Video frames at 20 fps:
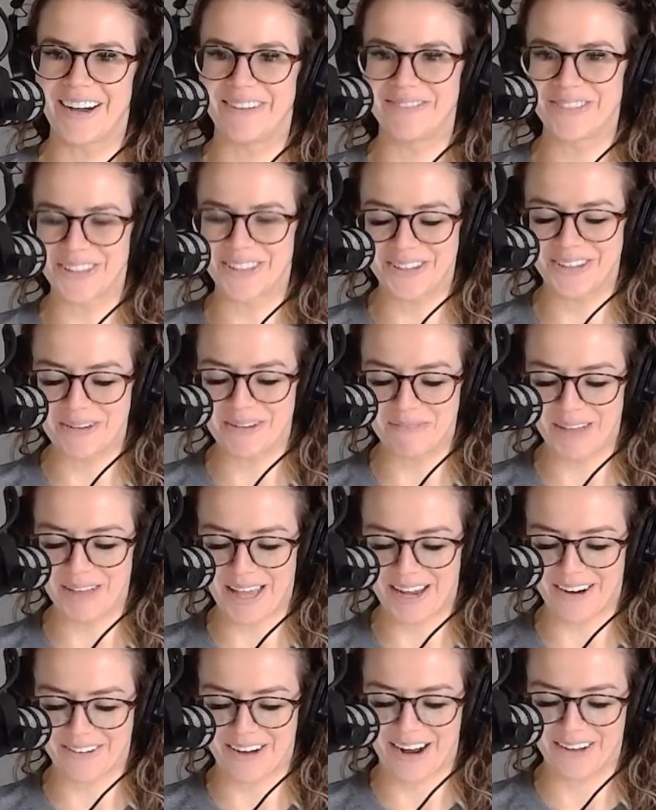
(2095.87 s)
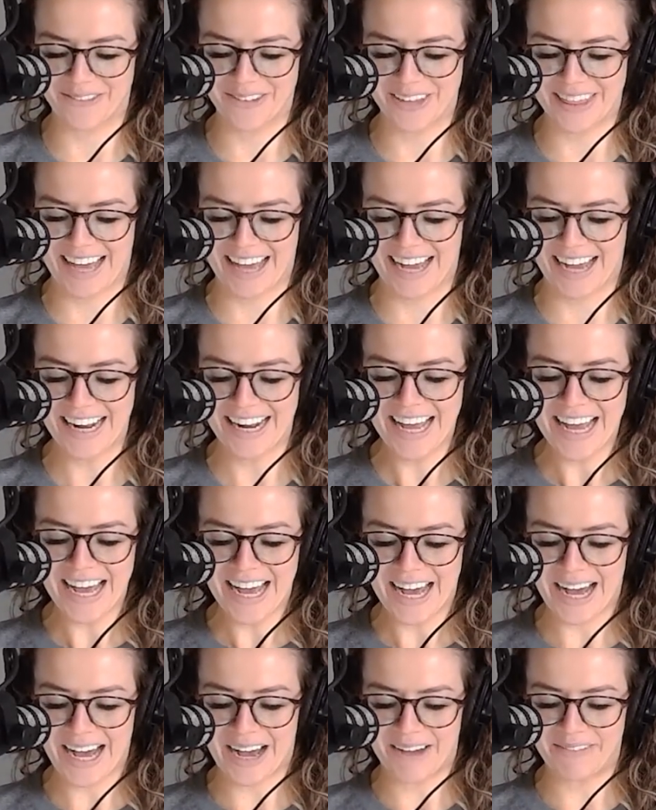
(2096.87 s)
So you can play around with that
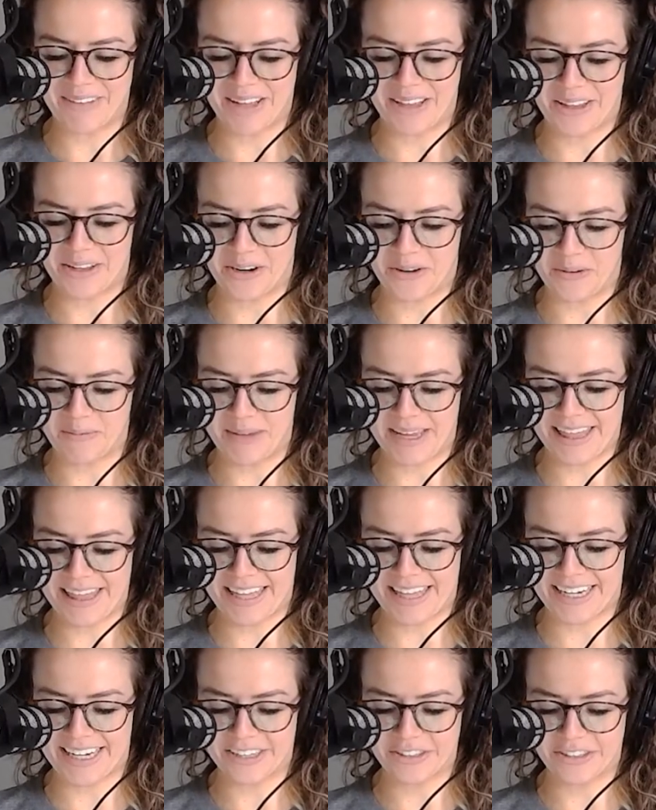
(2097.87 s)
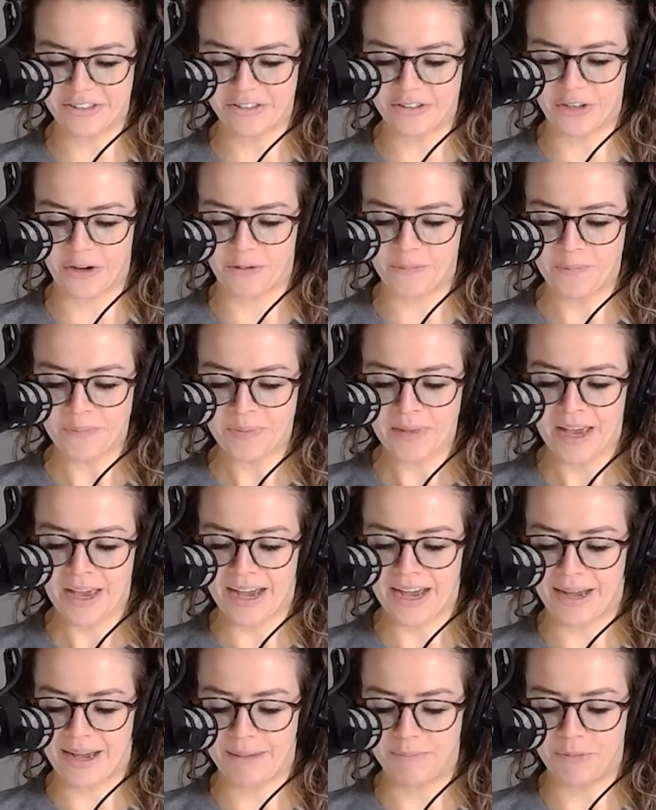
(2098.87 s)
a little bit there. So
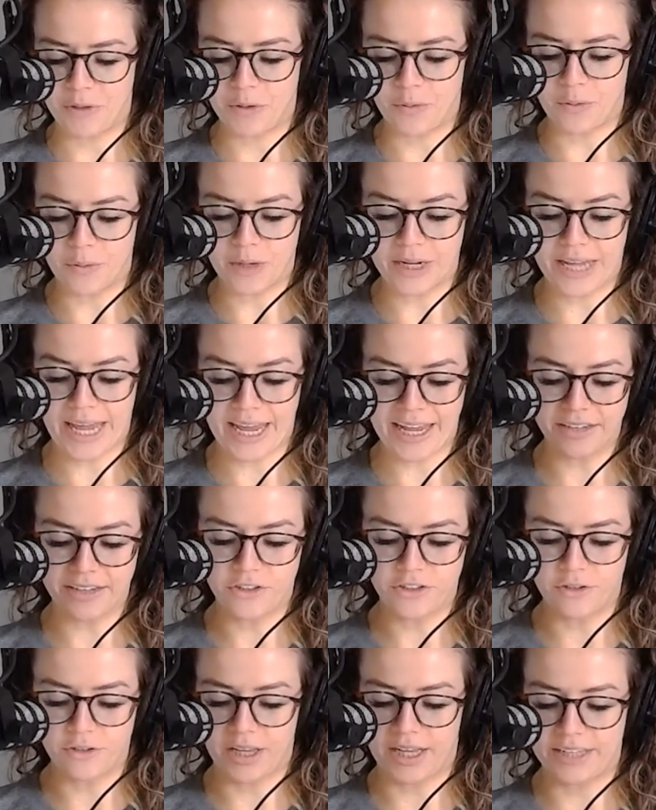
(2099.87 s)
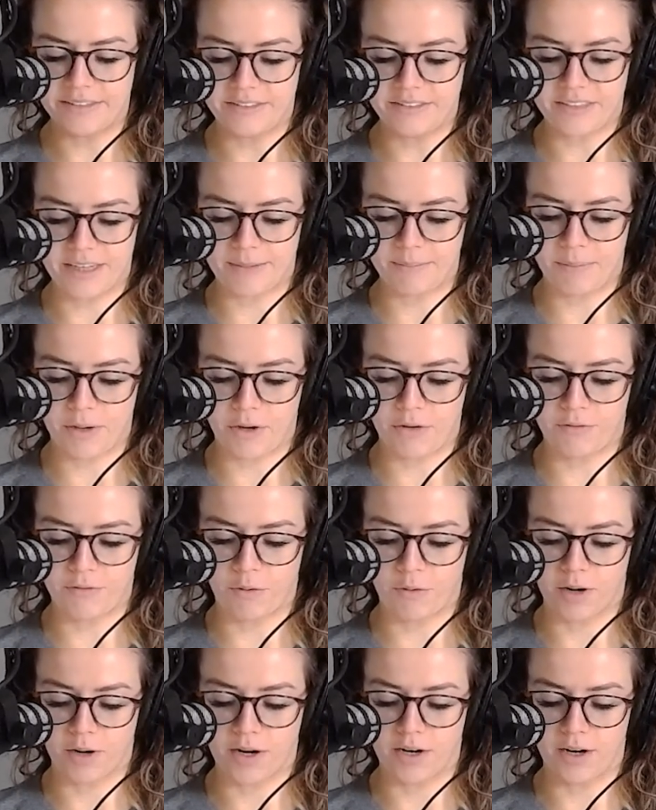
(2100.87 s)
you can utilize tempo
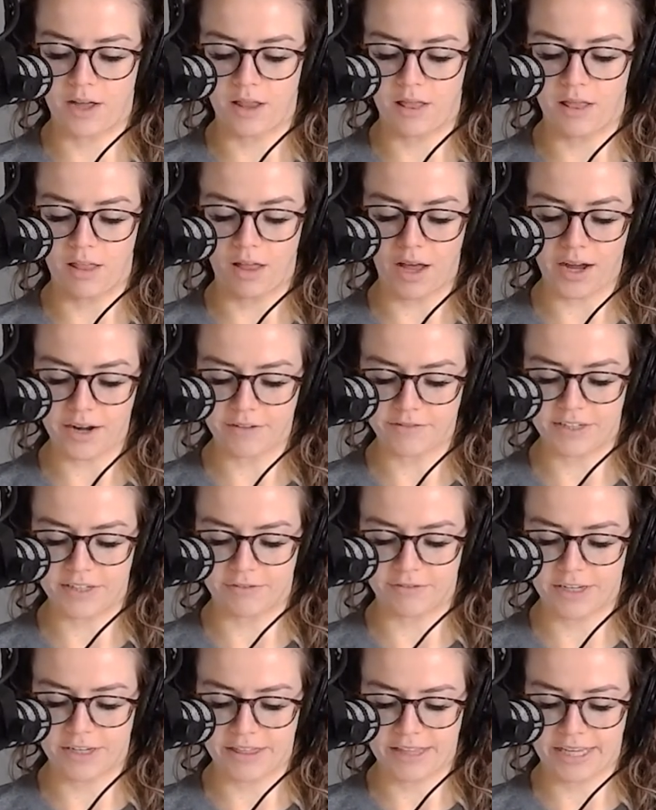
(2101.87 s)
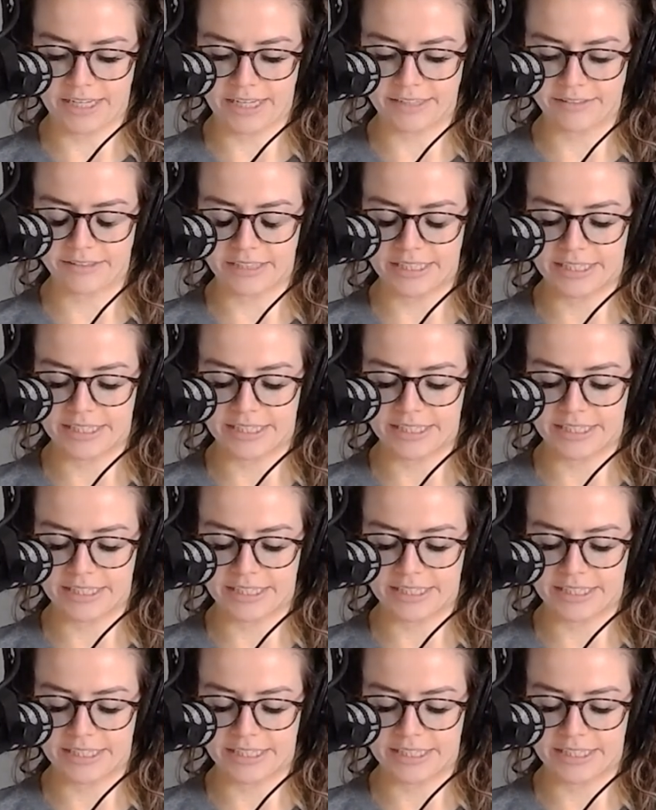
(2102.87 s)
for a lot of different things